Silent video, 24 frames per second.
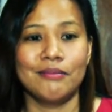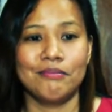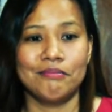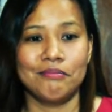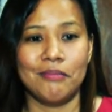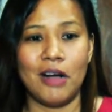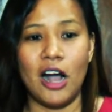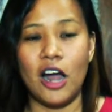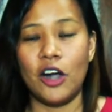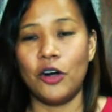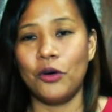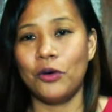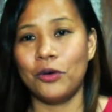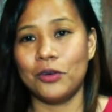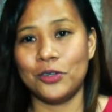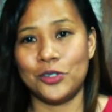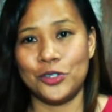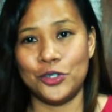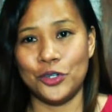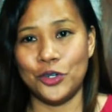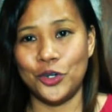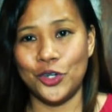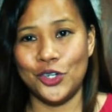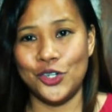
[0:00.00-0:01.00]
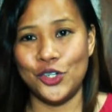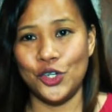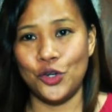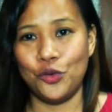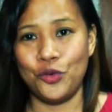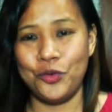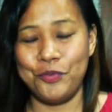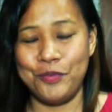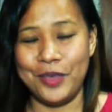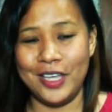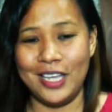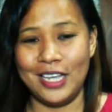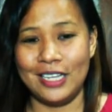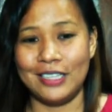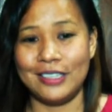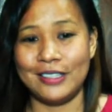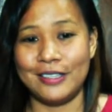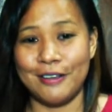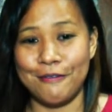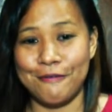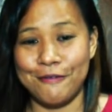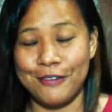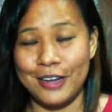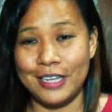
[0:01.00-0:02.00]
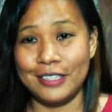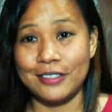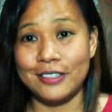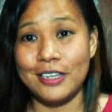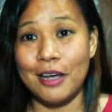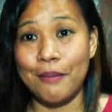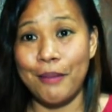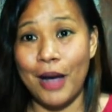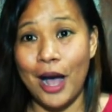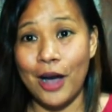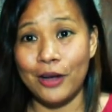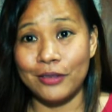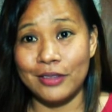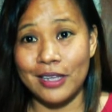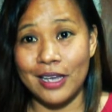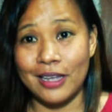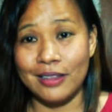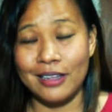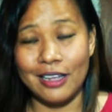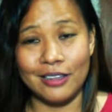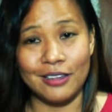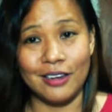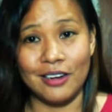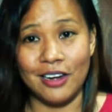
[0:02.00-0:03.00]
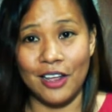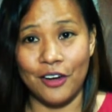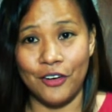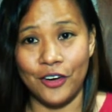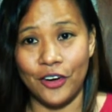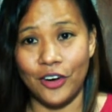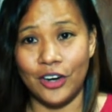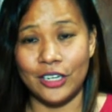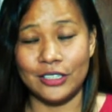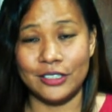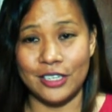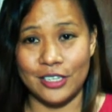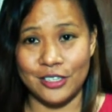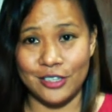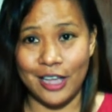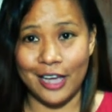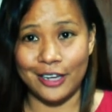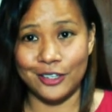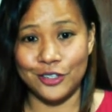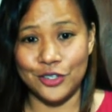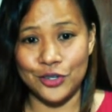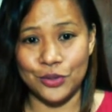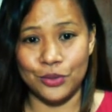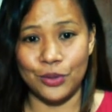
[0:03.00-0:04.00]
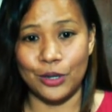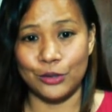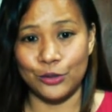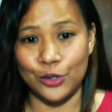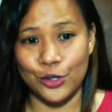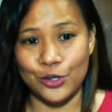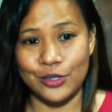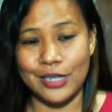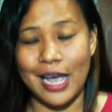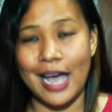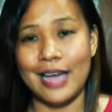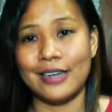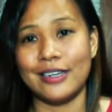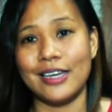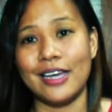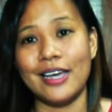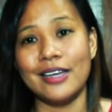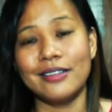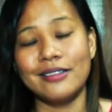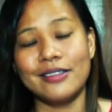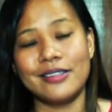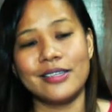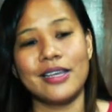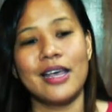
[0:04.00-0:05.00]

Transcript: Or should we be indifferent about it and then later on decide to understand it?